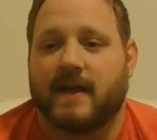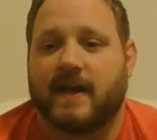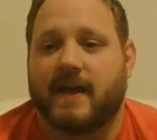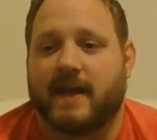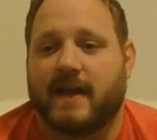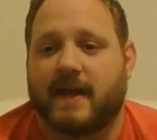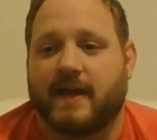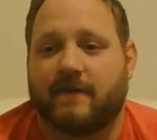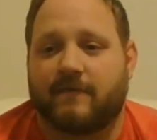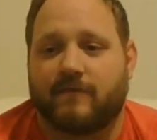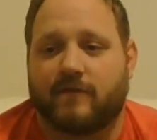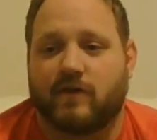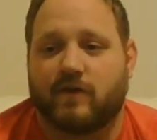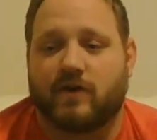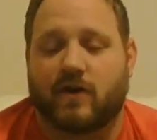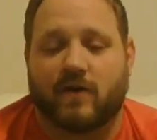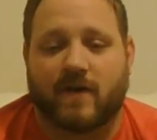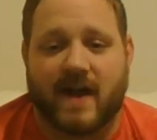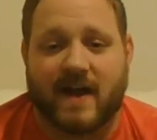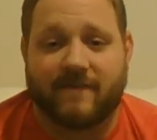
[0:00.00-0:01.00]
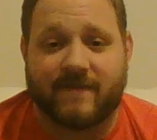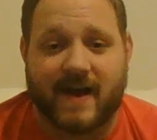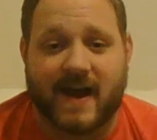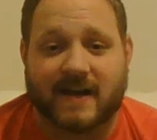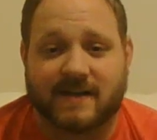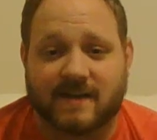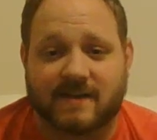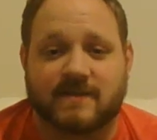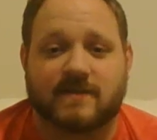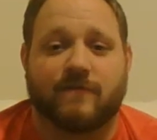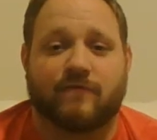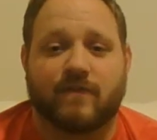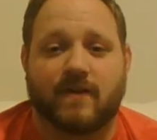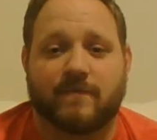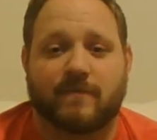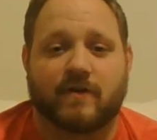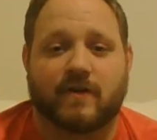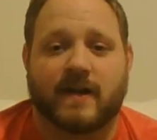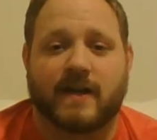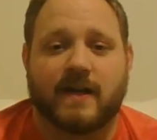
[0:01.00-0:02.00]
If you don't have access to
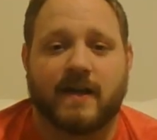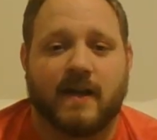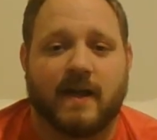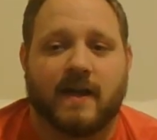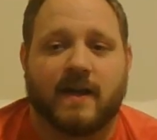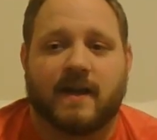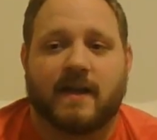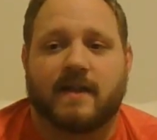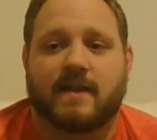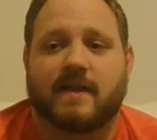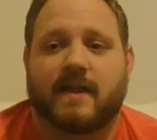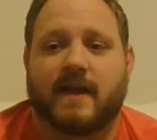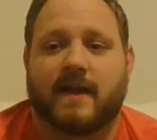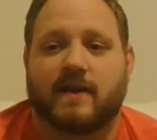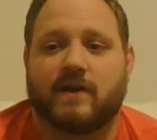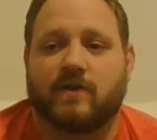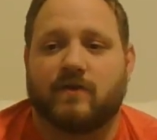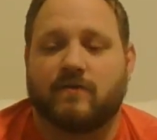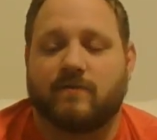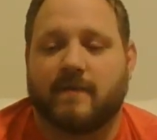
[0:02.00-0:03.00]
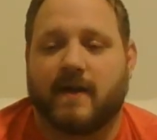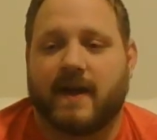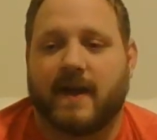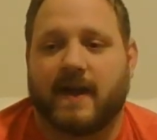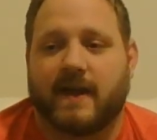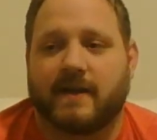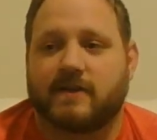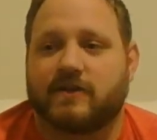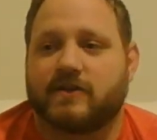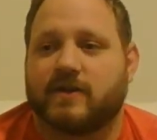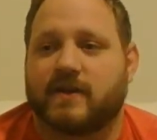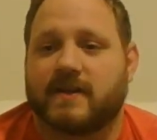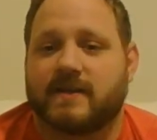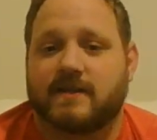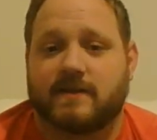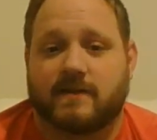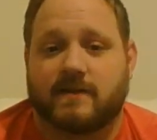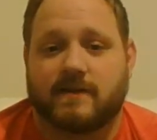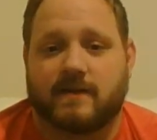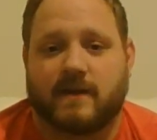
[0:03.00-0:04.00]
Flipgrid, then you may just